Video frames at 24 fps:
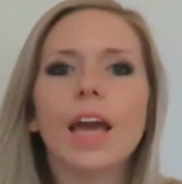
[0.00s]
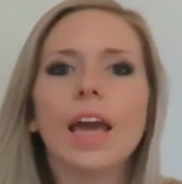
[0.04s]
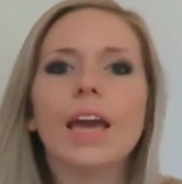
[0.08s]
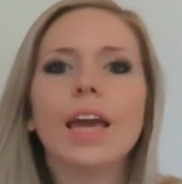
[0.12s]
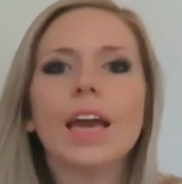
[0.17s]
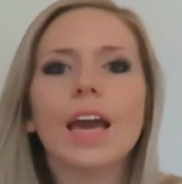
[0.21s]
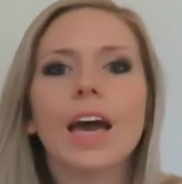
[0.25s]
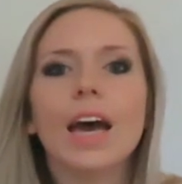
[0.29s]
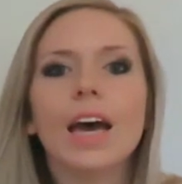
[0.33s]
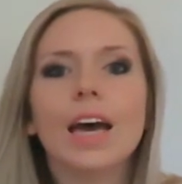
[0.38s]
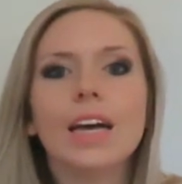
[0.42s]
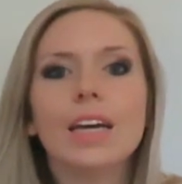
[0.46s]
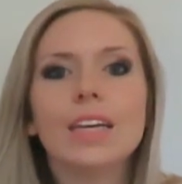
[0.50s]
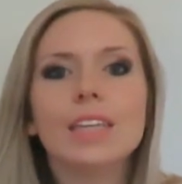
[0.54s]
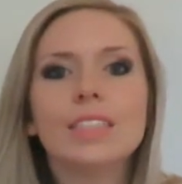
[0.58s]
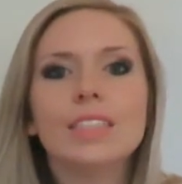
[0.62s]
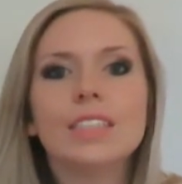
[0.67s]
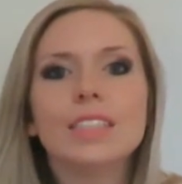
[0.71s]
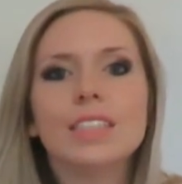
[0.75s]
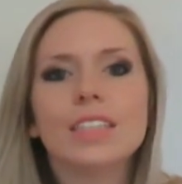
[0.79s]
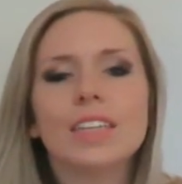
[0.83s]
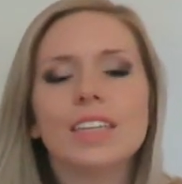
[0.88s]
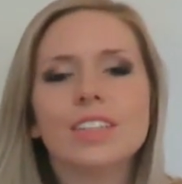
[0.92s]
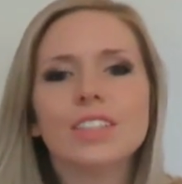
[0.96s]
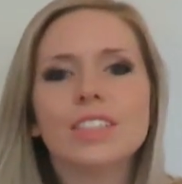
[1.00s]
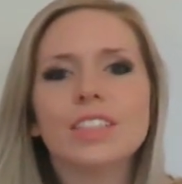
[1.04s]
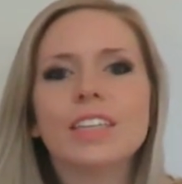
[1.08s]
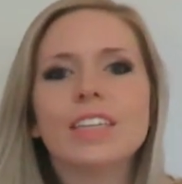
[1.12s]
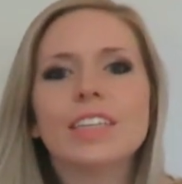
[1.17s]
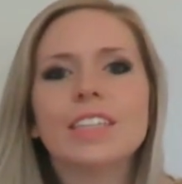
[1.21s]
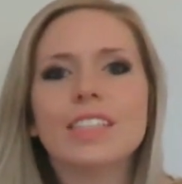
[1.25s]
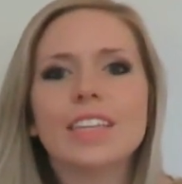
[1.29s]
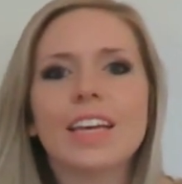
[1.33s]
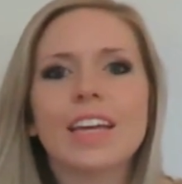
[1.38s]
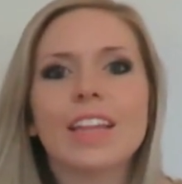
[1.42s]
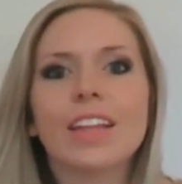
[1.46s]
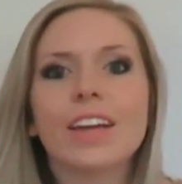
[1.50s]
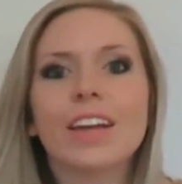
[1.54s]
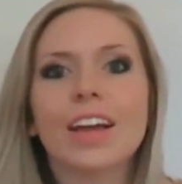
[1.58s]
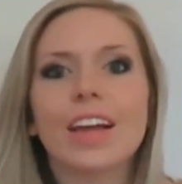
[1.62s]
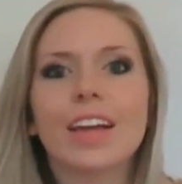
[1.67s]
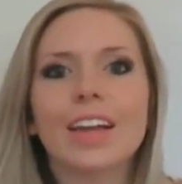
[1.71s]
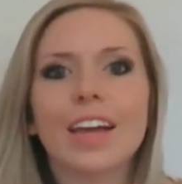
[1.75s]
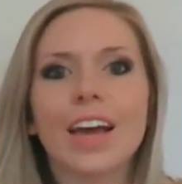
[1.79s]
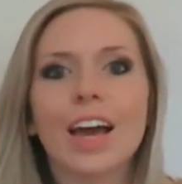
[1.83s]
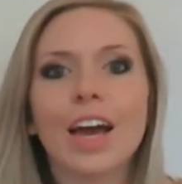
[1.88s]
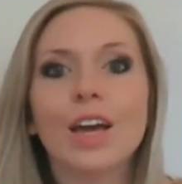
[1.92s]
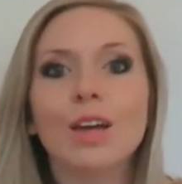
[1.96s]
Hey guys, it's your Stylist Heather,
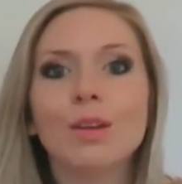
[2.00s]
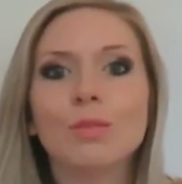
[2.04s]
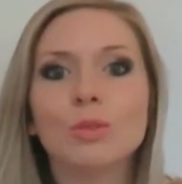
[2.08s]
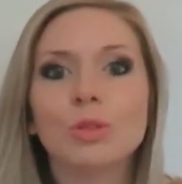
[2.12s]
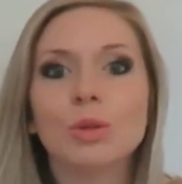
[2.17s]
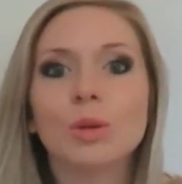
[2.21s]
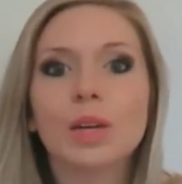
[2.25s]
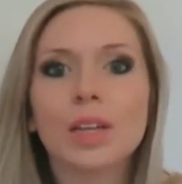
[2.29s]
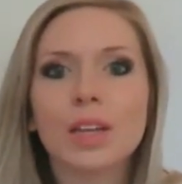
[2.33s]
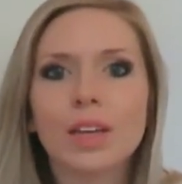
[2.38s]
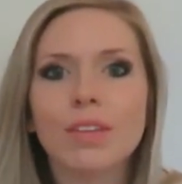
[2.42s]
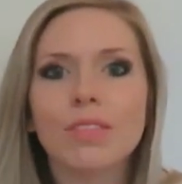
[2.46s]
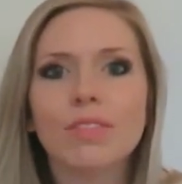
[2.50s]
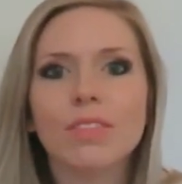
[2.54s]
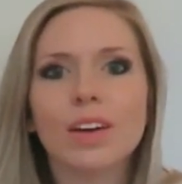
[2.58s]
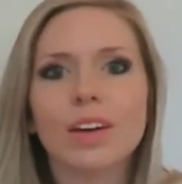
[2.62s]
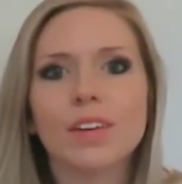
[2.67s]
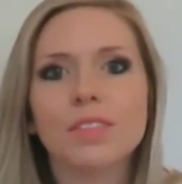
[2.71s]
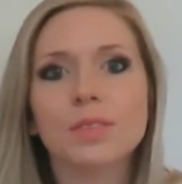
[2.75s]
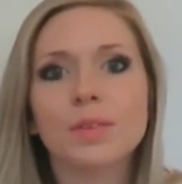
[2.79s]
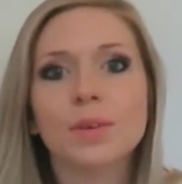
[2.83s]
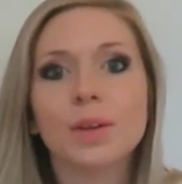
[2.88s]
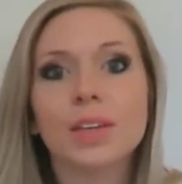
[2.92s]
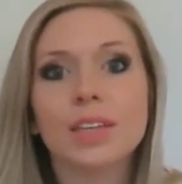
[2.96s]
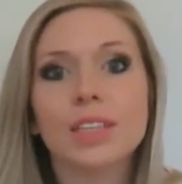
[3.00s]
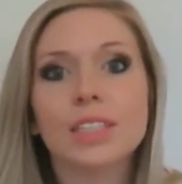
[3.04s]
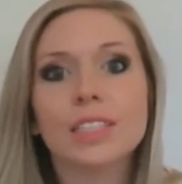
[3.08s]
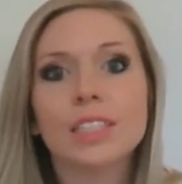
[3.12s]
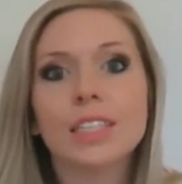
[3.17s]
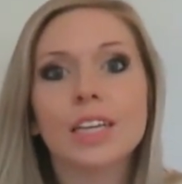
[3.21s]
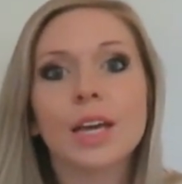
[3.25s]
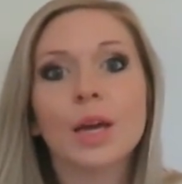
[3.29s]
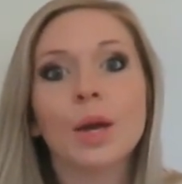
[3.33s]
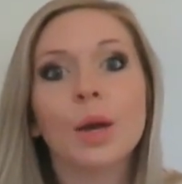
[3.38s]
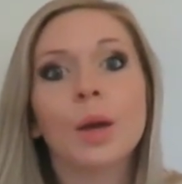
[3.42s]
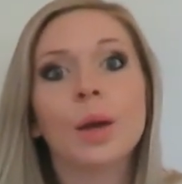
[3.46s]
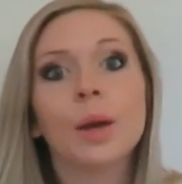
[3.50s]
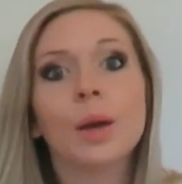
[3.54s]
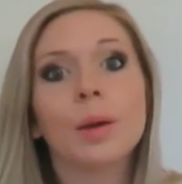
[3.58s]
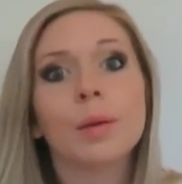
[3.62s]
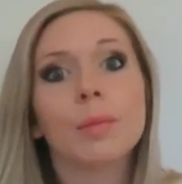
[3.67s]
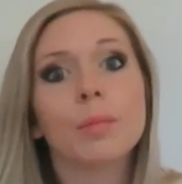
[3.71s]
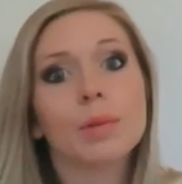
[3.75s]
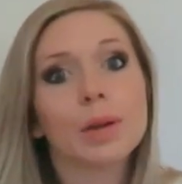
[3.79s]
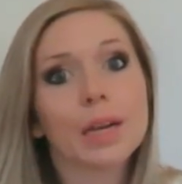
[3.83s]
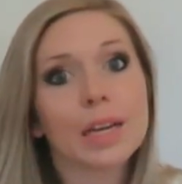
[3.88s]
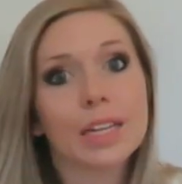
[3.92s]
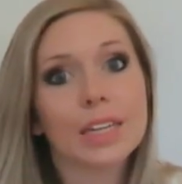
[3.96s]
and I am 25 weeks
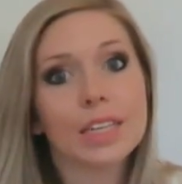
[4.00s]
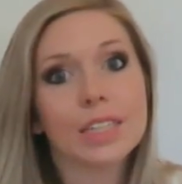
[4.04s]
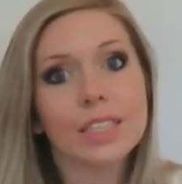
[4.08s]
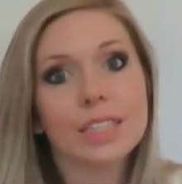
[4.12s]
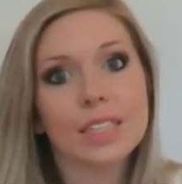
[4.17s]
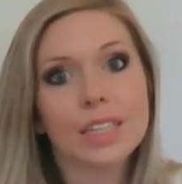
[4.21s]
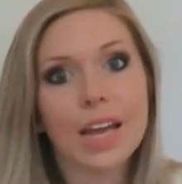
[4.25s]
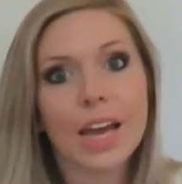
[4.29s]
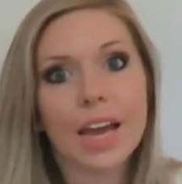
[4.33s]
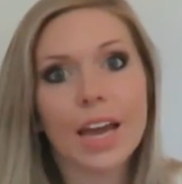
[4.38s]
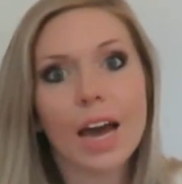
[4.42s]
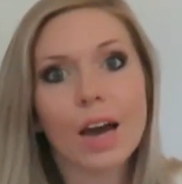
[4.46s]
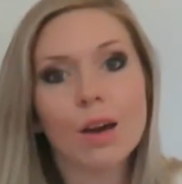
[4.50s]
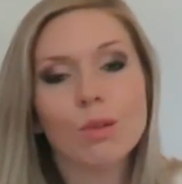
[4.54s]
pregnant today.